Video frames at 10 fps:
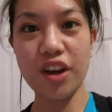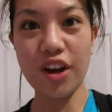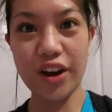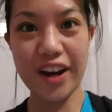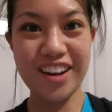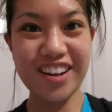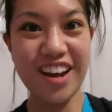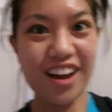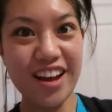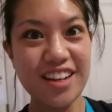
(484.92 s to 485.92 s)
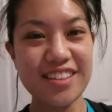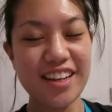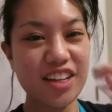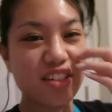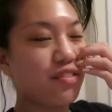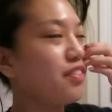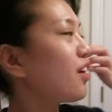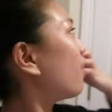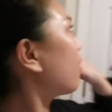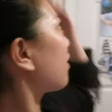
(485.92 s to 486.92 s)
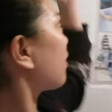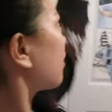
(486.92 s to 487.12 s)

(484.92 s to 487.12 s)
Alright guys, I actually forgot that